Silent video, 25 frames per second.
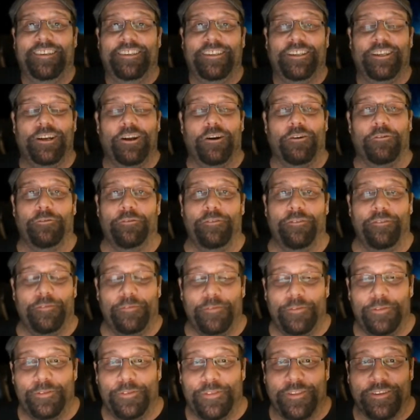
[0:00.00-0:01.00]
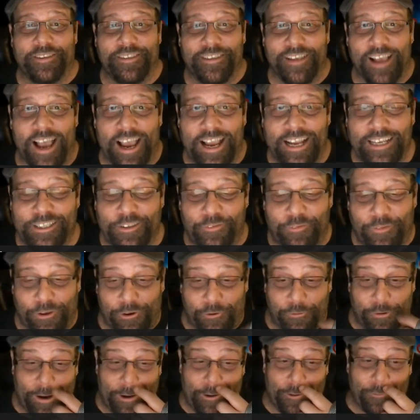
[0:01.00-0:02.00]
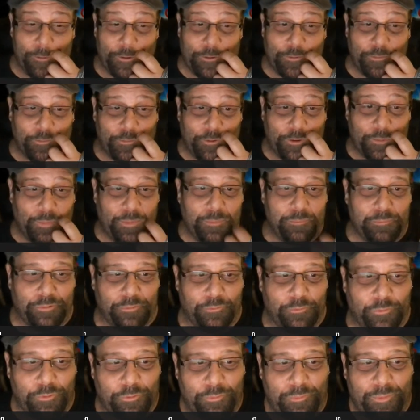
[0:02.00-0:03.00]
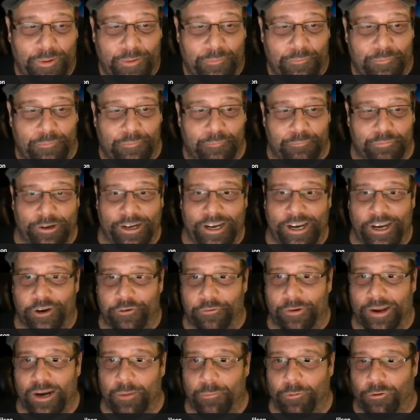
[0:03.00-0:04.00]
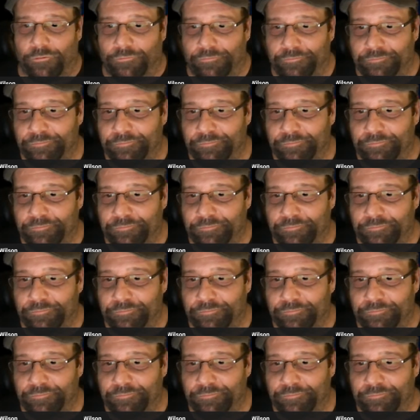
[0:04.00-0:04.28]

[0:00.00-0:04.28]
the sides of the crater, which would be pretty incredible.